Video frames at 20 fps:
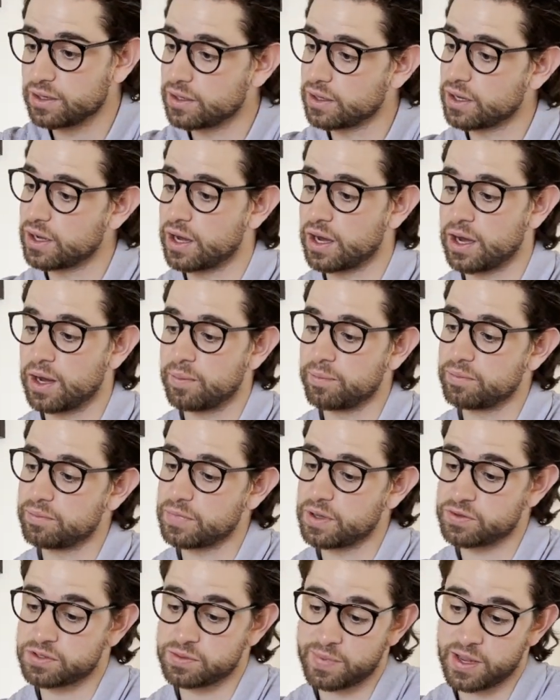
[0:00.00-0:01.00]

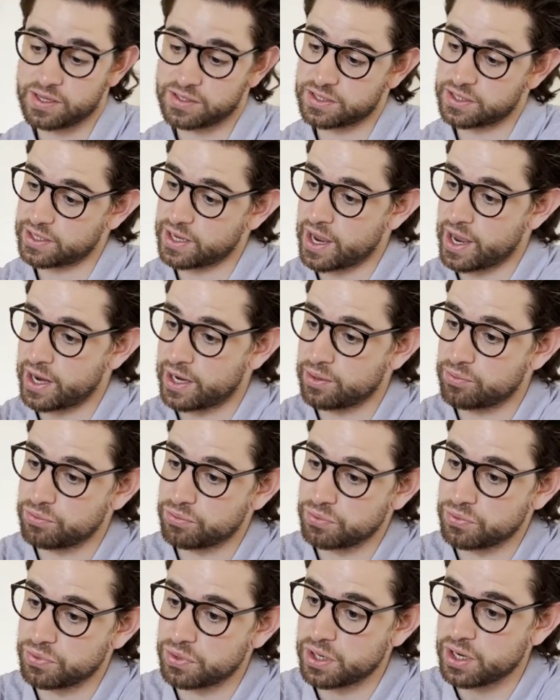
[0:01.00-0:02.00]
It was amazing. I
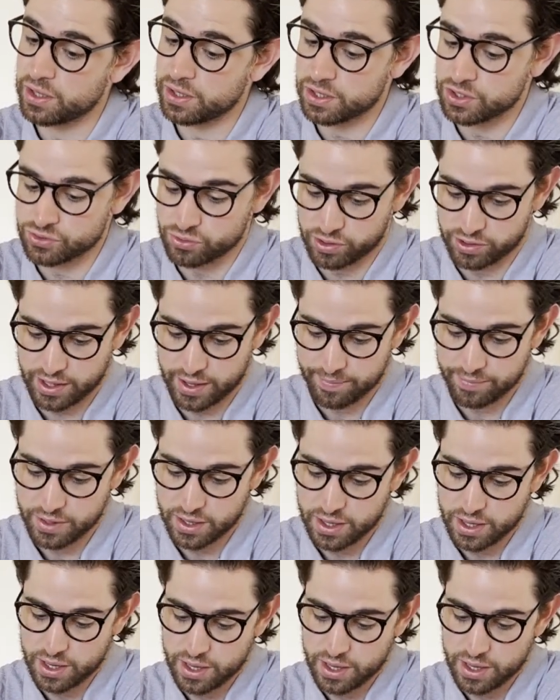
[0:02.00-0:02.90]
really enjoyed that.